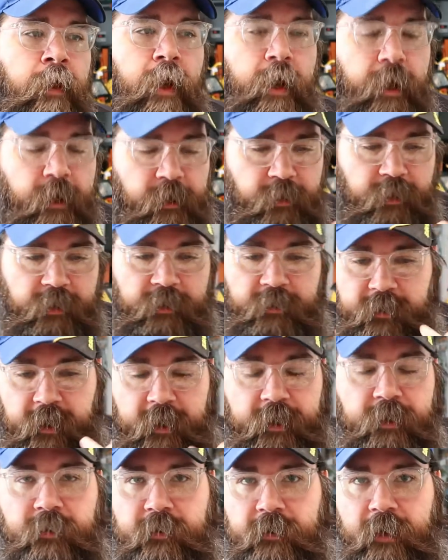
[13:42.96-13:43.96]
And you can
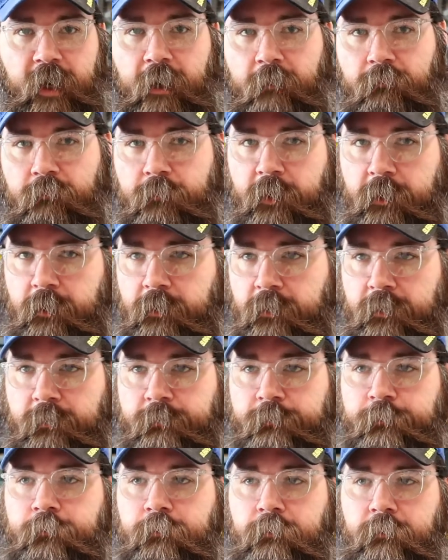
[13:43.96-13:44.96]
taste that milk
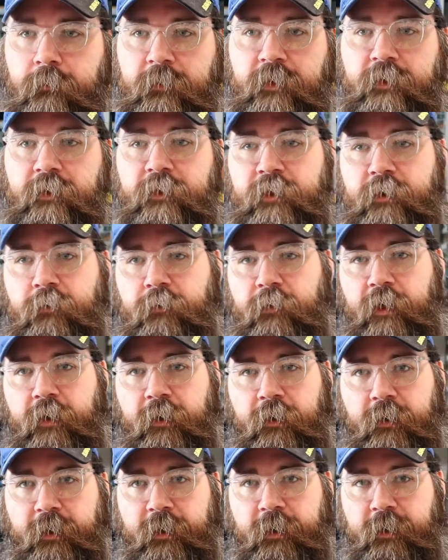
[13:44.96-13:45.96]
to see
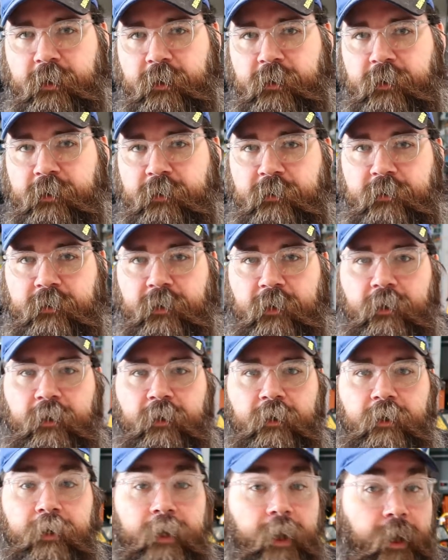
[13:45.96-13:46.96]
whether it is
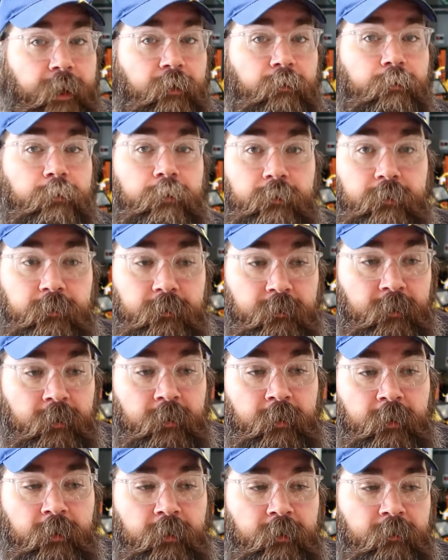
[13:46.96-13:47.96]
an edible
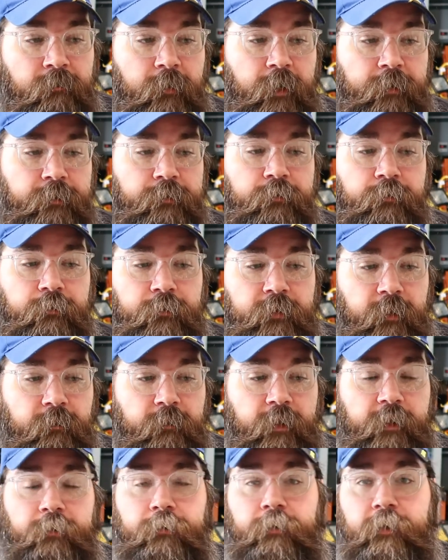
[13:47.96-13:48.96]
mushroom,
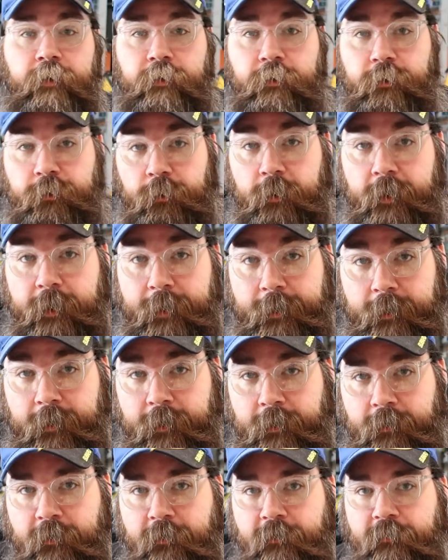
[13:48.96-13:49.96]
something that you would enjoy
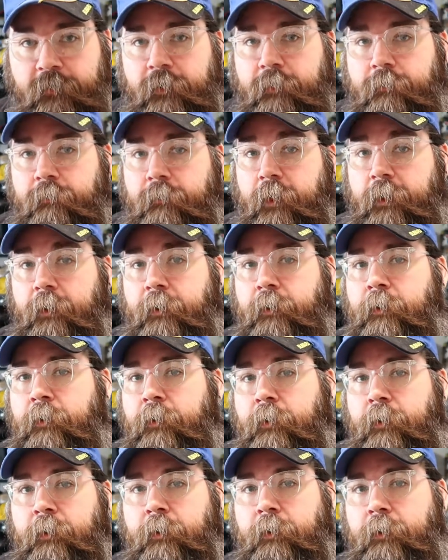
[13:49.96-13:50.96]
eating, or something that
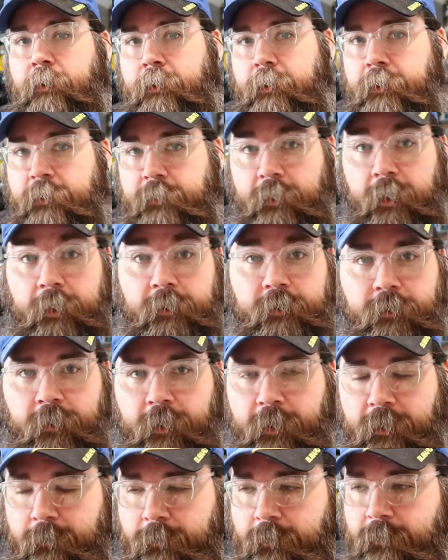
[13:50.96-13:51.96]
is not so
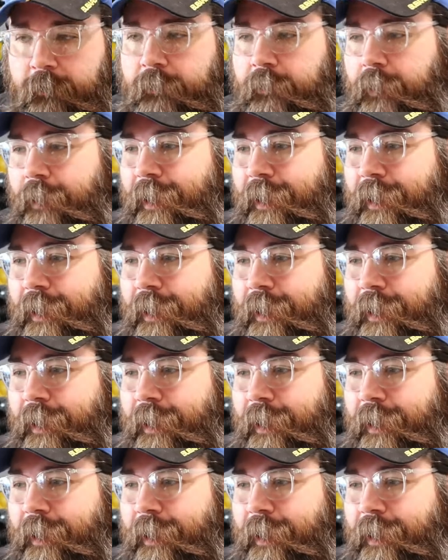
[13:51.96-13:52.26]
edible.